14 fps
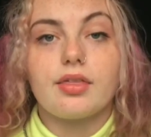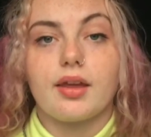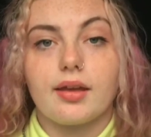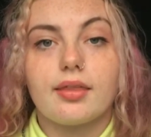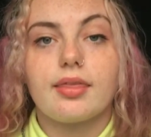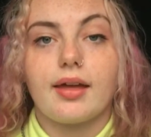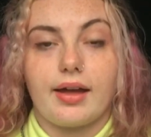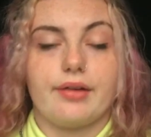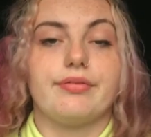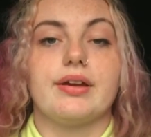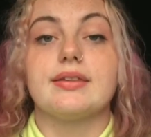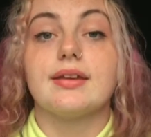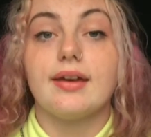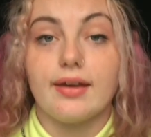thing that I
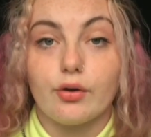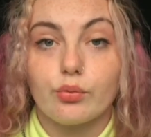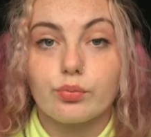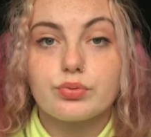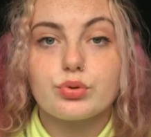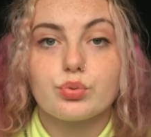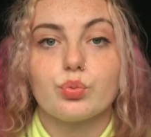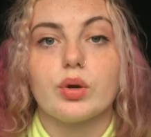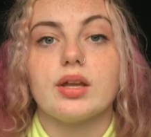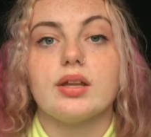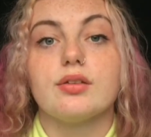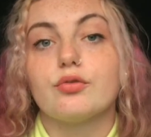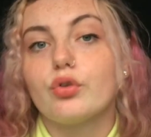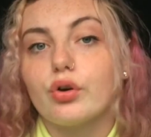find that helps
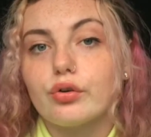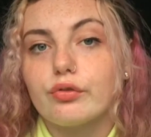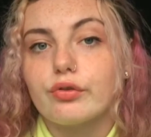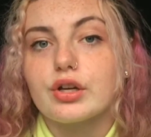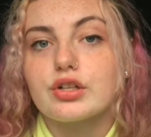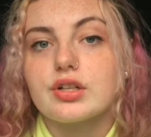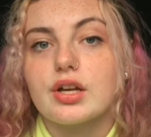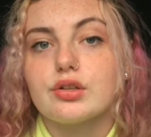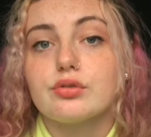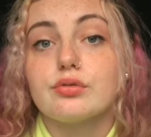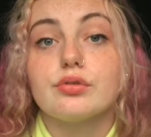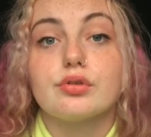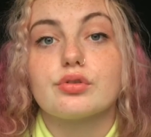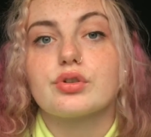when you've got a fresh tattoo
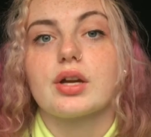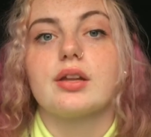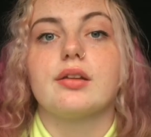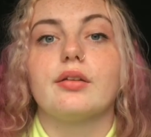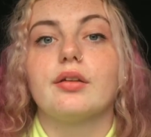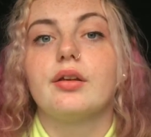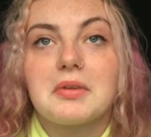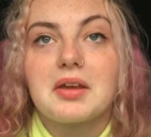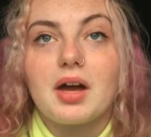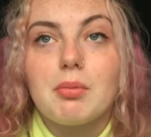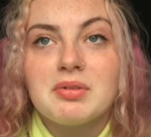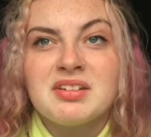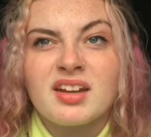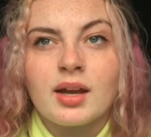and you're trying to
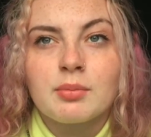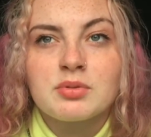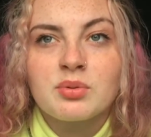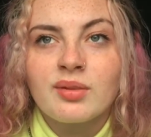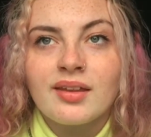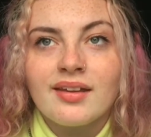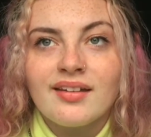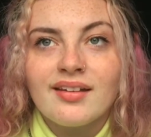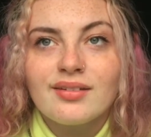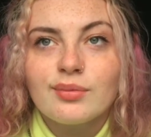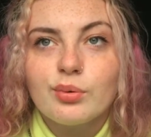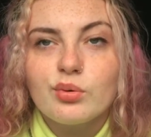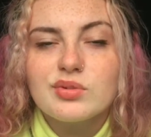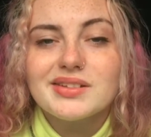come to terms with it, I
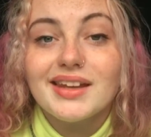suppose.